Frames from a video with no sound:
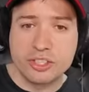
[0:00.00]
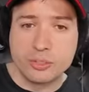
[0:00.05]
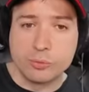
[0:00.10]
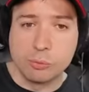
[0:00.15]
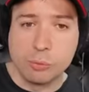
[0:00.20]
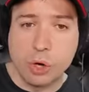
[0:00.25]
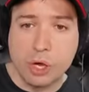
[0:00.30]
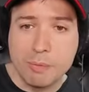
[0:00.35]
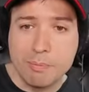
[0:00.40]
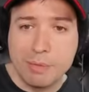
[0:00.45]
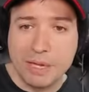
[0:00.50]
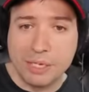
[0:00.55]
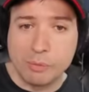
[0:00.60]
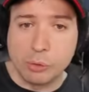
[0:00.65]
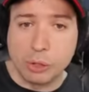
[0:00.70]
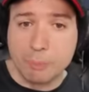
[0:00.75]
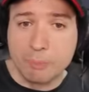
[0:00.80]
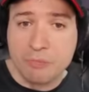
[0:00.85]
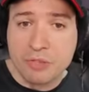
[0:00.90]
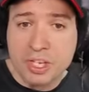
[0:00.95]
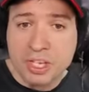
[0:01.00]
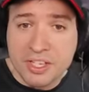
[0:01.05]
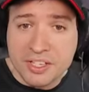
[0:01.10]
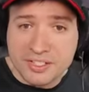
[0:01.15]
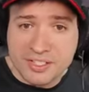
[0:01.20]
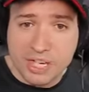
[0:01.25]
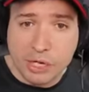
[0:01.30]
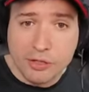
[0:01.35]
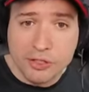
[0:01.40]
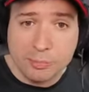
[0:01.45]
just one big one.
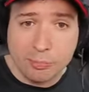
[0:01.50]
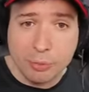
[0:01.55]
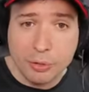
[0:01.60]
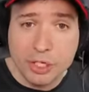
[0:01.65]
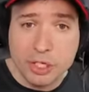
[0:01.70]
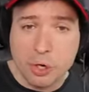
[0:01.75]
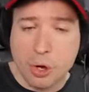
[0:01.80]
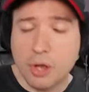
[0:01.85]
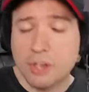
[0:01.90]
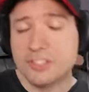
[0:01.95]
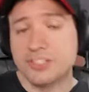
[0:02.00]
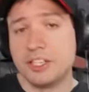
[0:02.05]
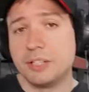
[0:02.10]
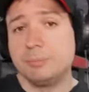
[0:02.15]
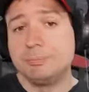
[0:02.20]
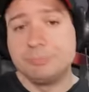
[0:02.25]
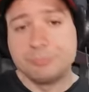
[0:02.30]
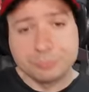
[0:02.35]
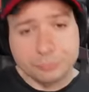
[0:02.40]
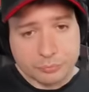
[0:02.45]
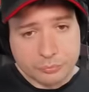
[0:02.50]
Sounds pretty awesome.